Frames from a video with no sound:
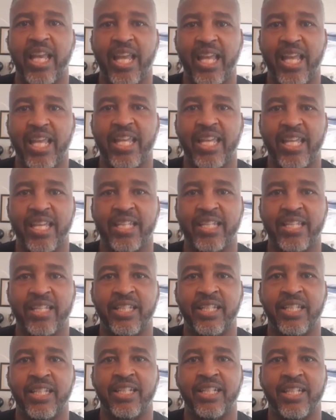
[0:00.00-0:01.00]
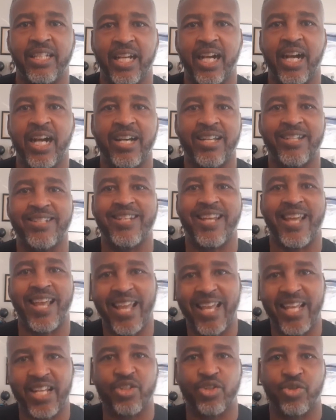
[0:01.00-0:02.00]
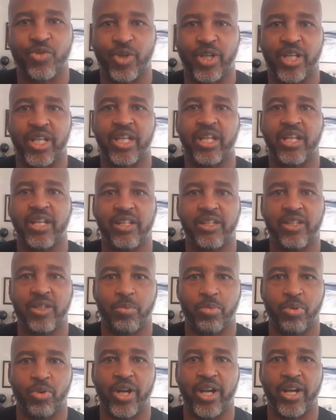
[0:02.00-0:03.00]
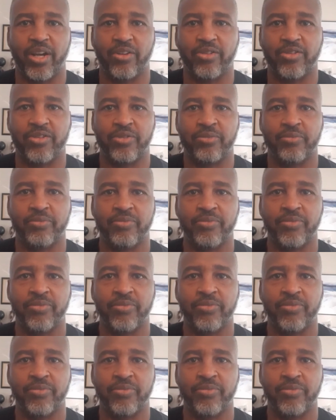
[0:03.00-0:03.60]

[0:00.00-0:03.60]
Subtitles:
in God's answering the prayers.